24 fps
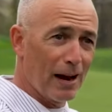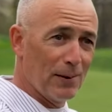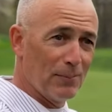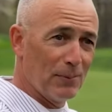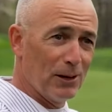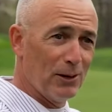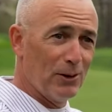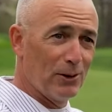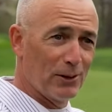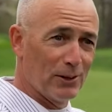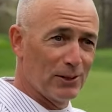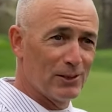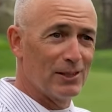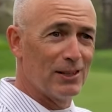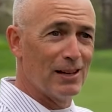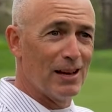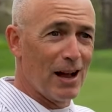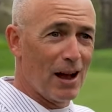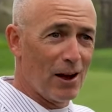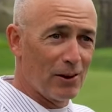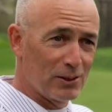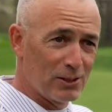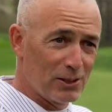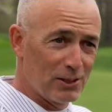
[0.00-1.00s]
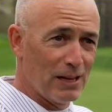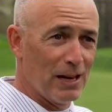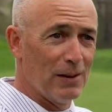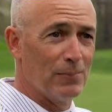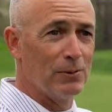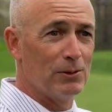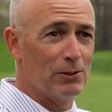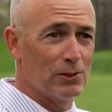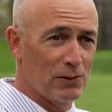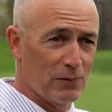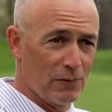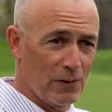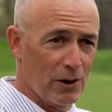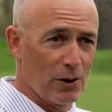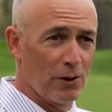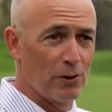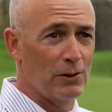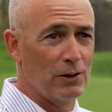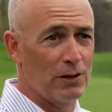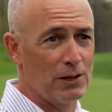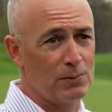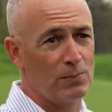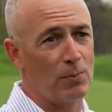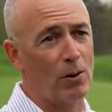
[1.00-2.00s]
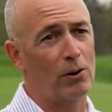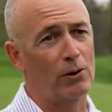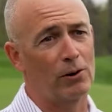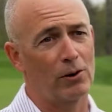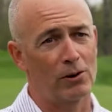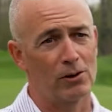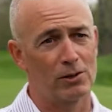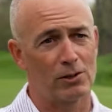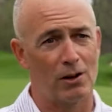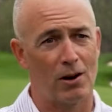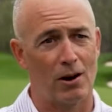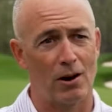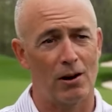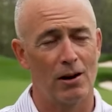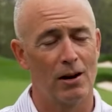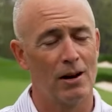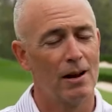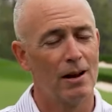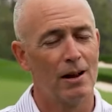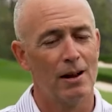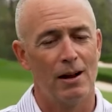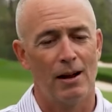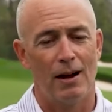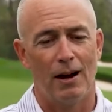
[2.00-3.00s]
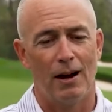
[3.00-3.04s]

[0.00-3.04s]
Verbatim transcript: and really Jeff Corcoran has always been the foundation. And